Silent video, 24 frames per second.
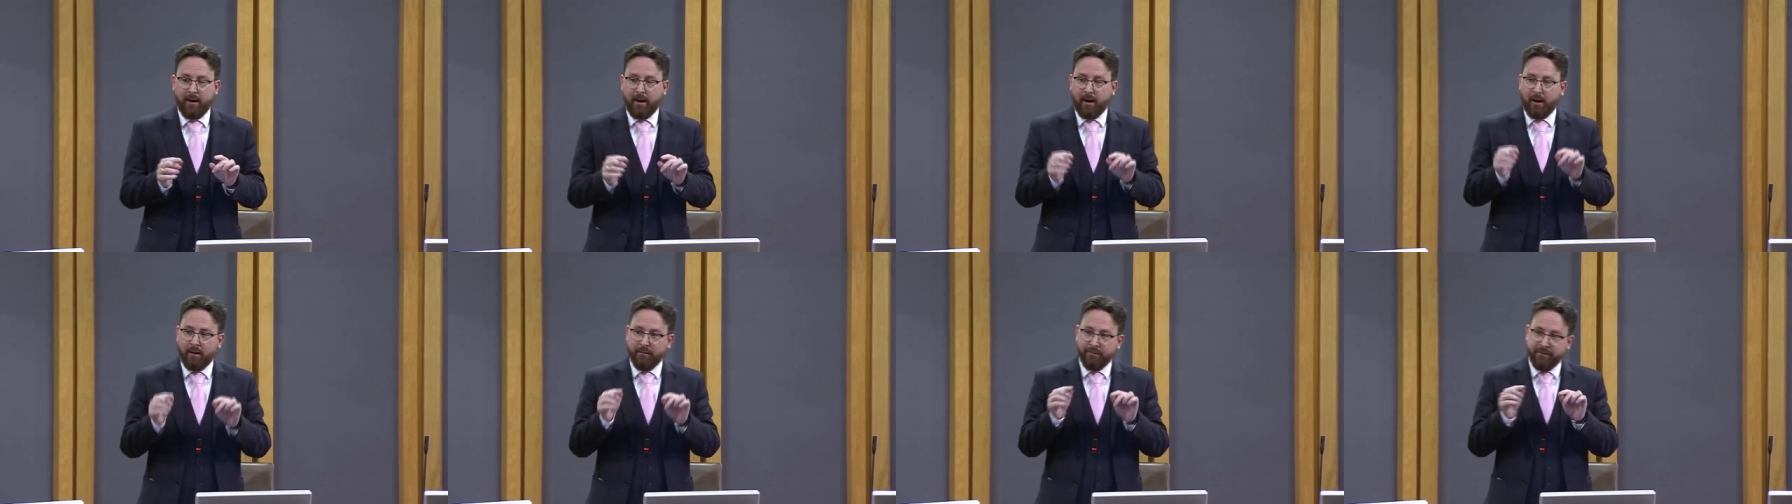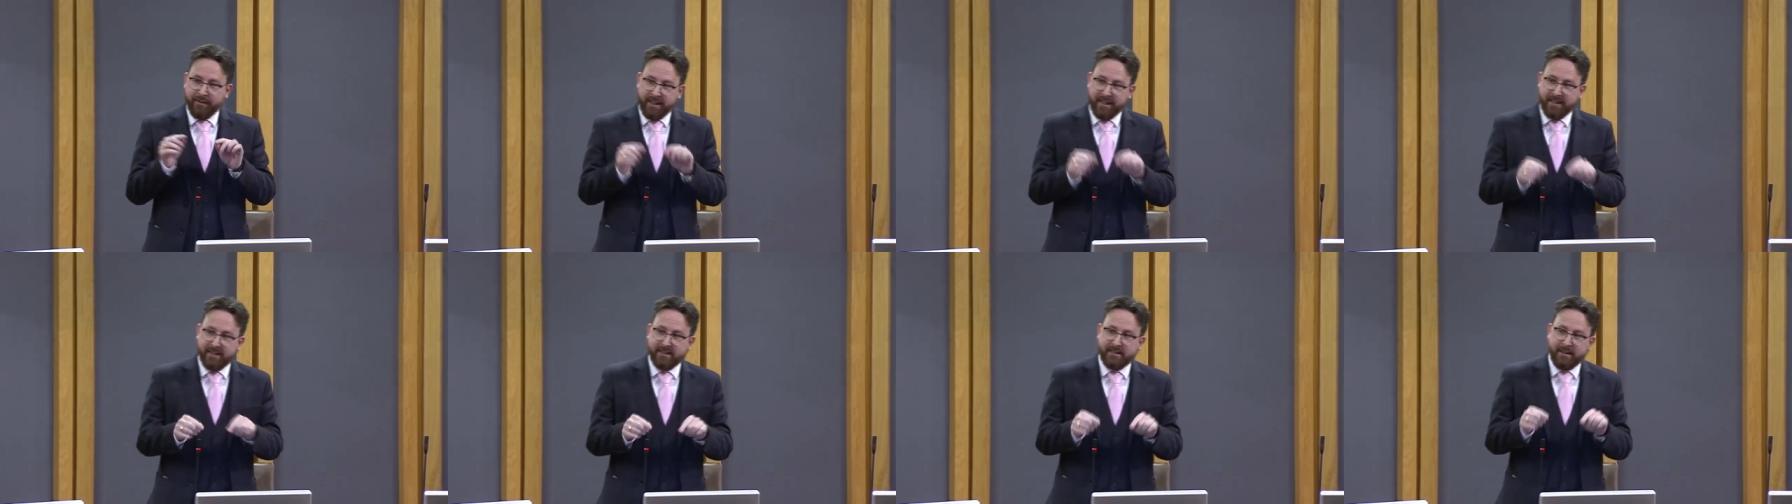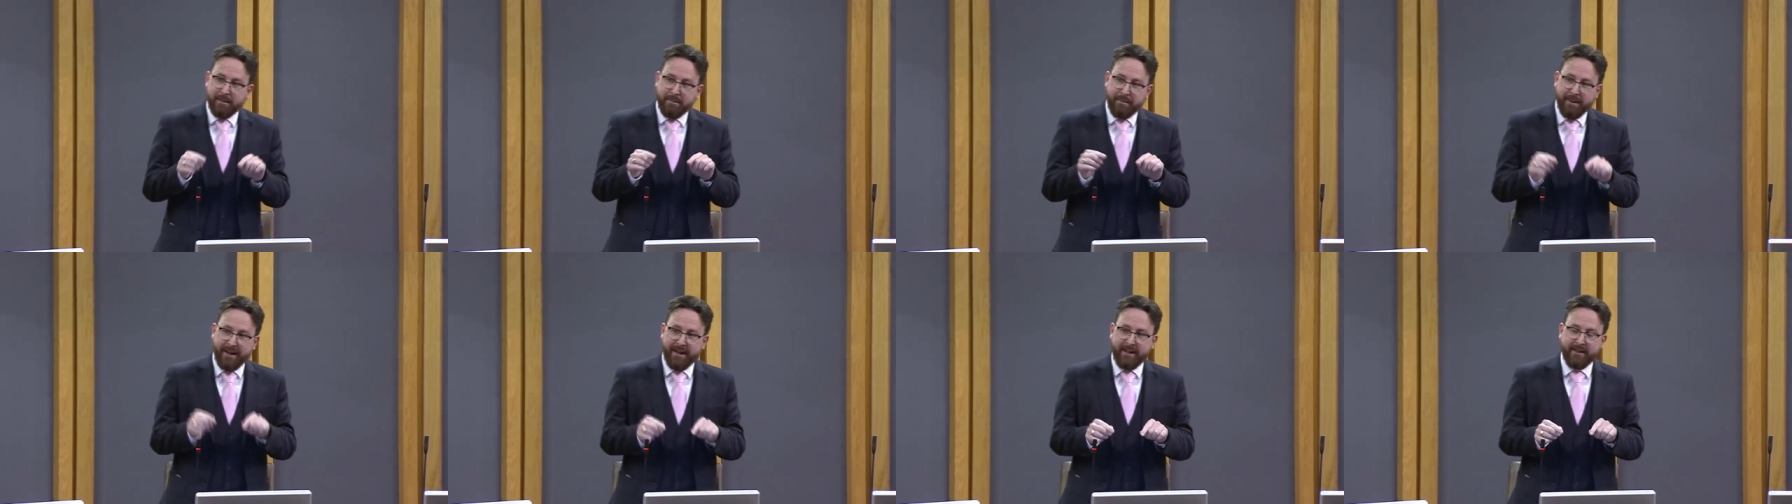of these
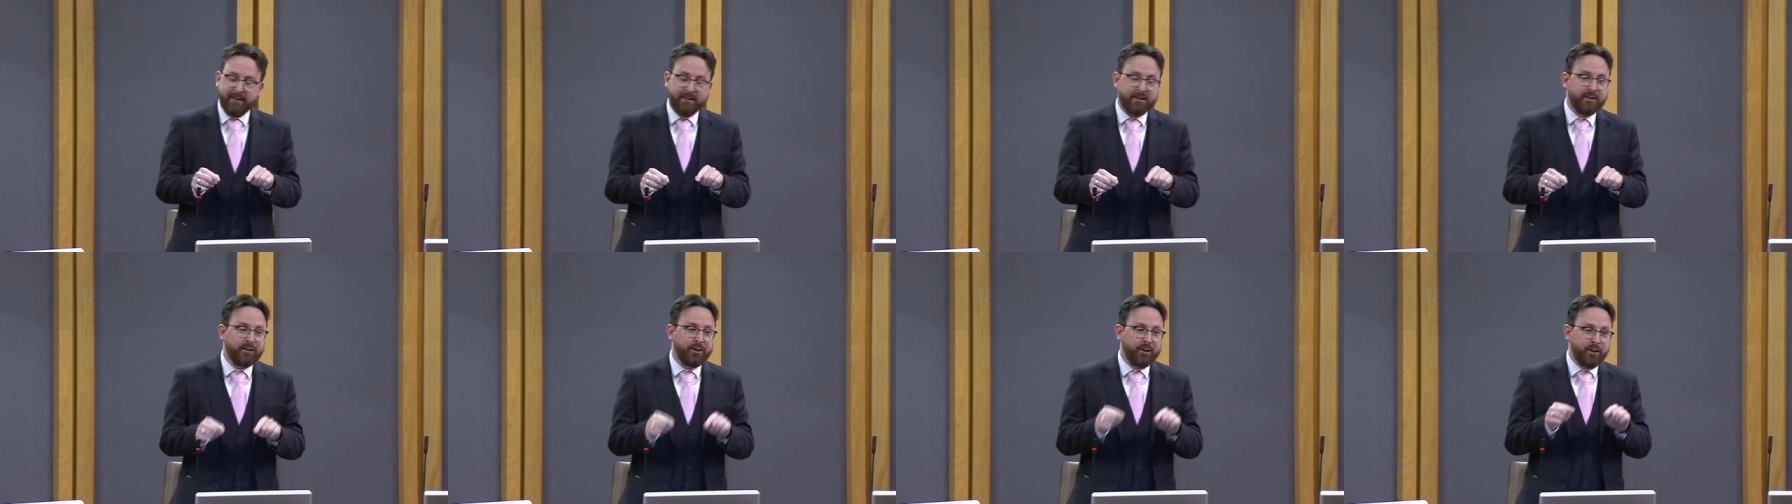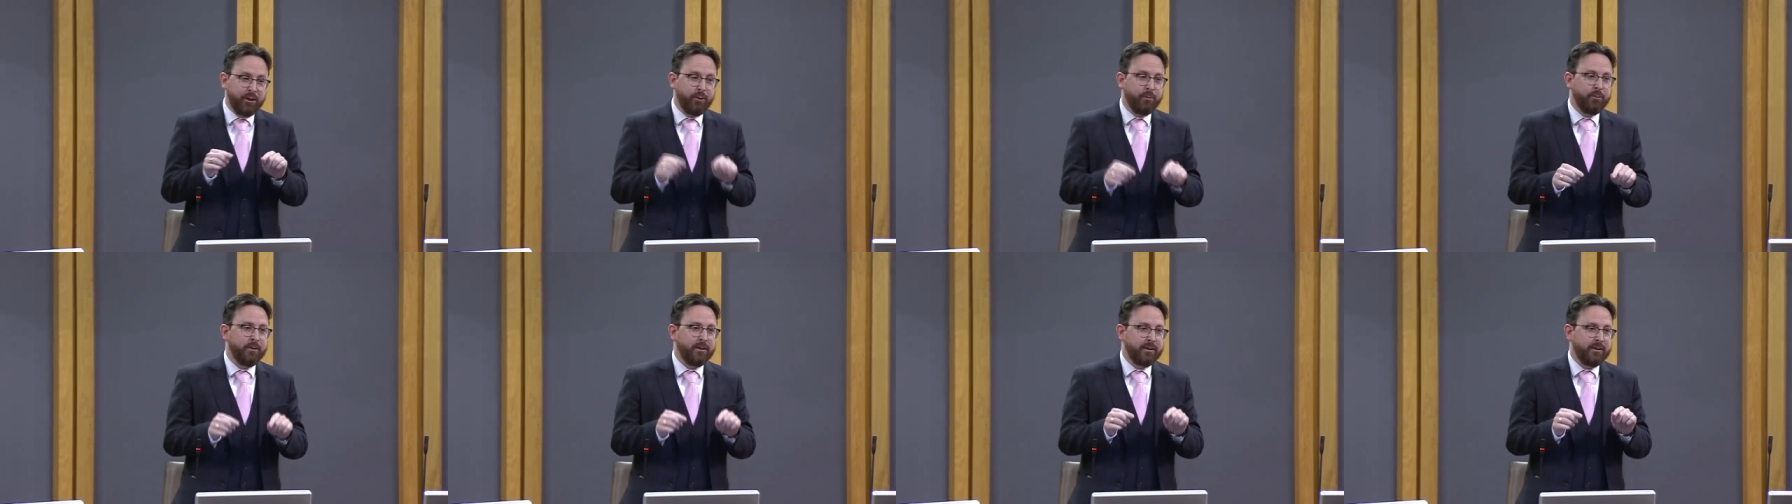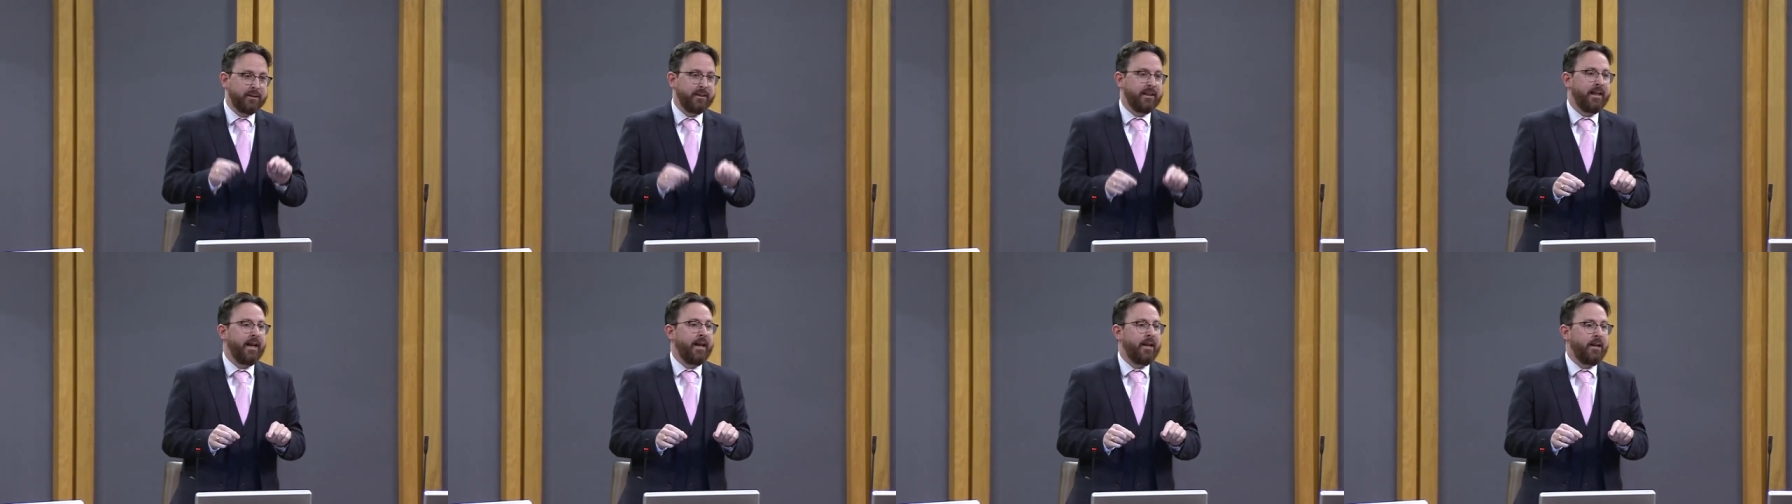debates that you will
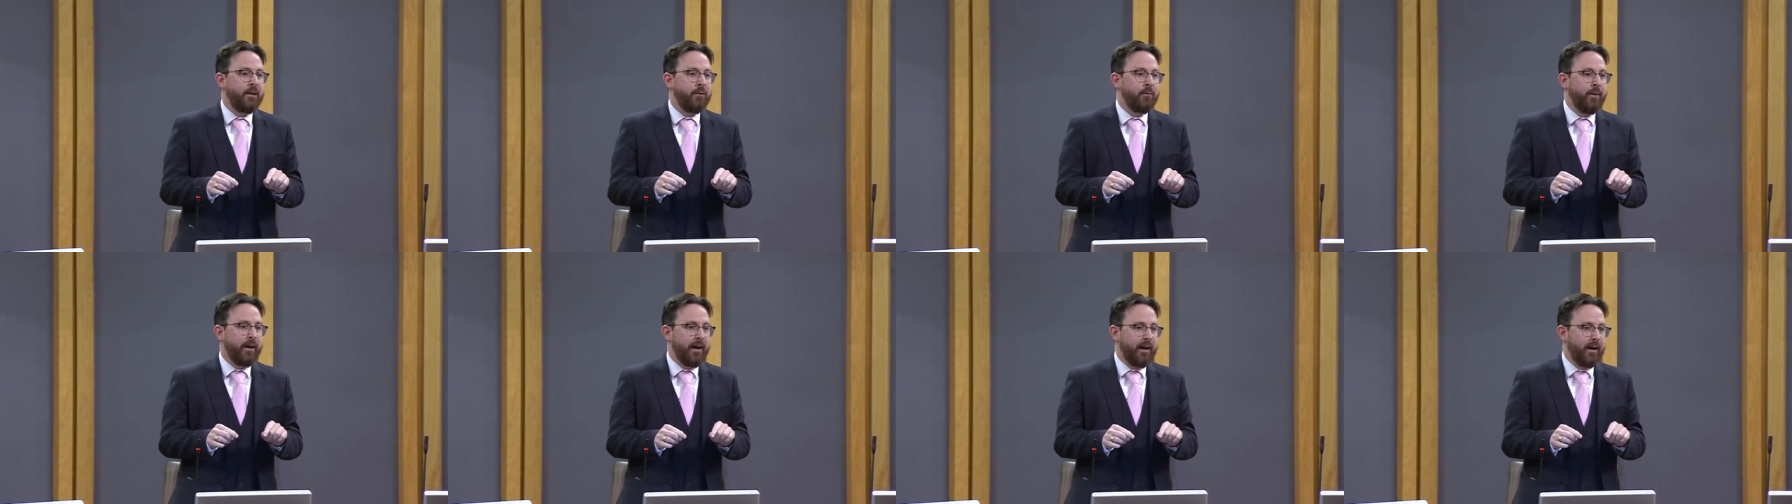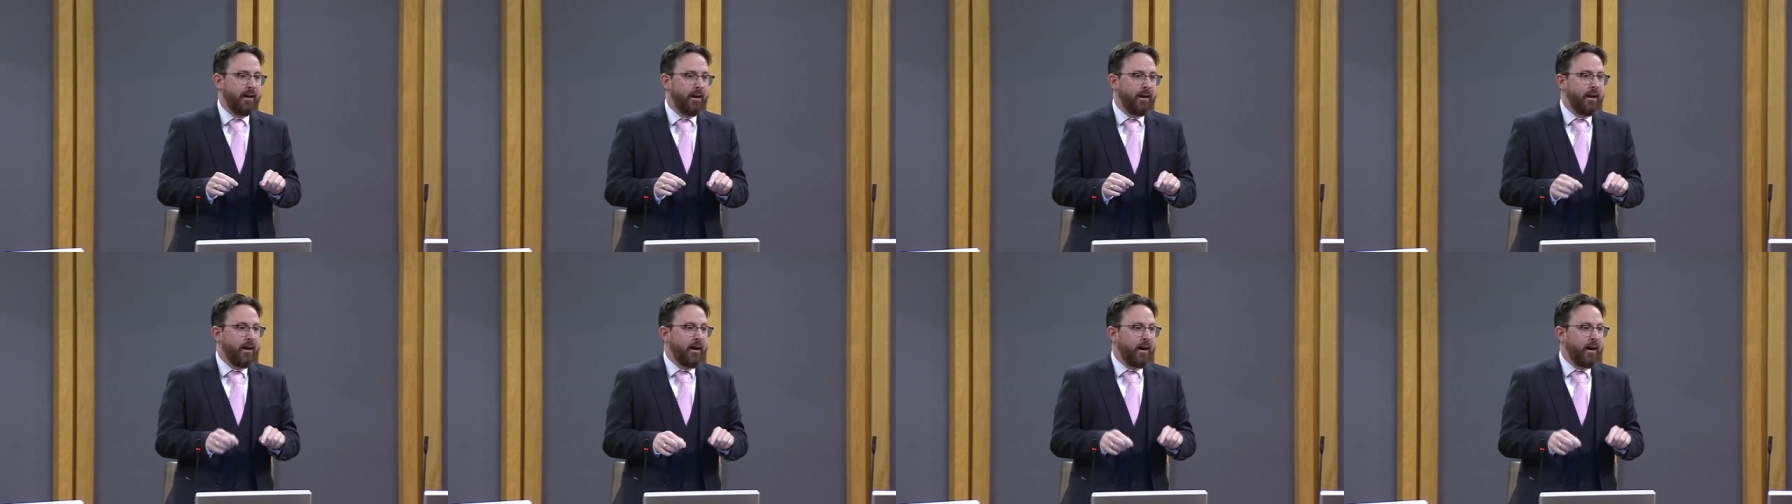see anywhere.